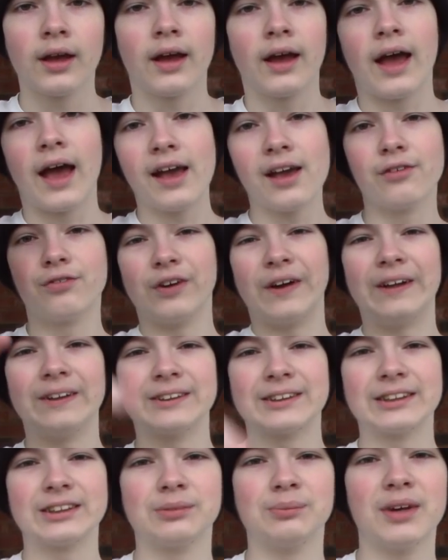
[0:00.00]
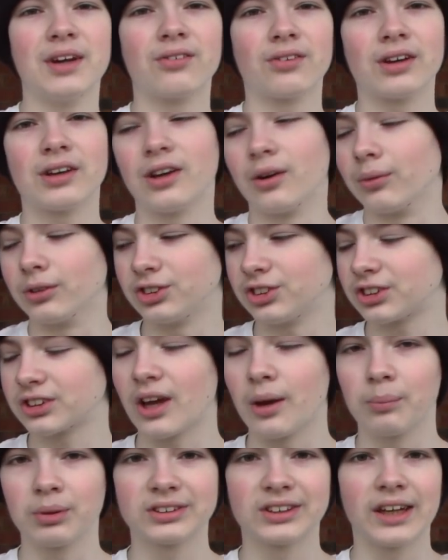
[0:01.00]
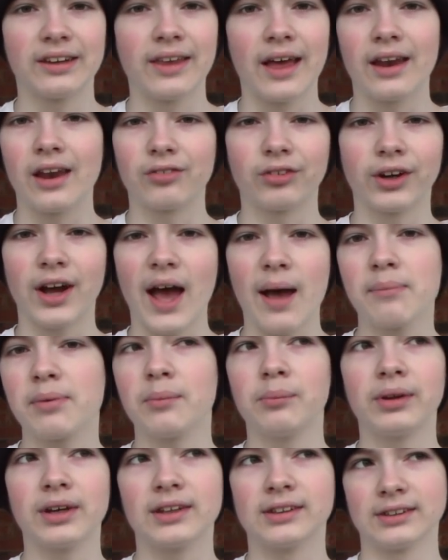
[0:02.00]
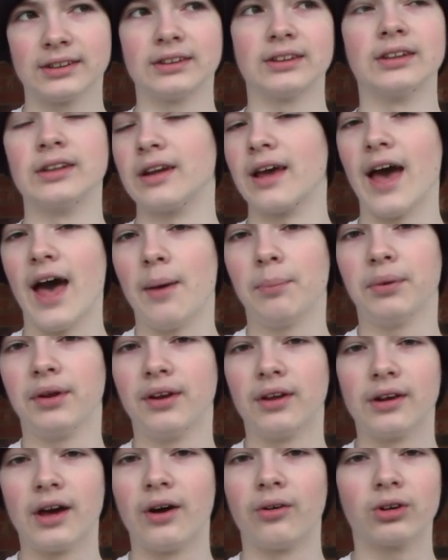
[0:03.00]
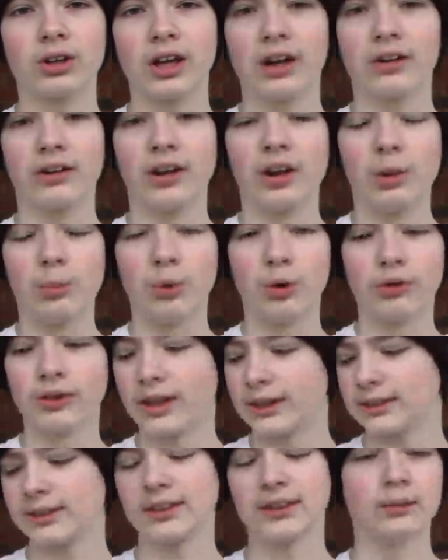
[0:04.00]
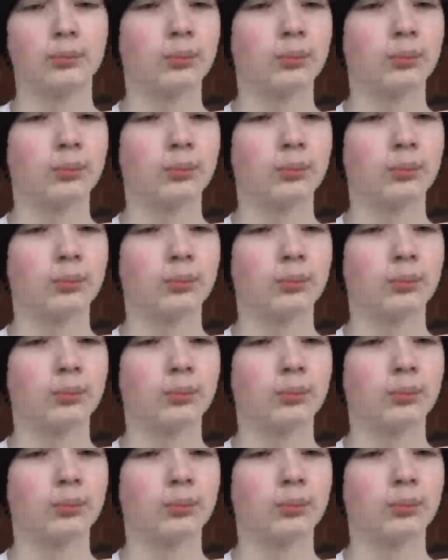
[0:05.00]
Hey fellas, it's me, Rika. We're just gonna pretend that never happened because it didn't happen and I don't care anymore. That's it.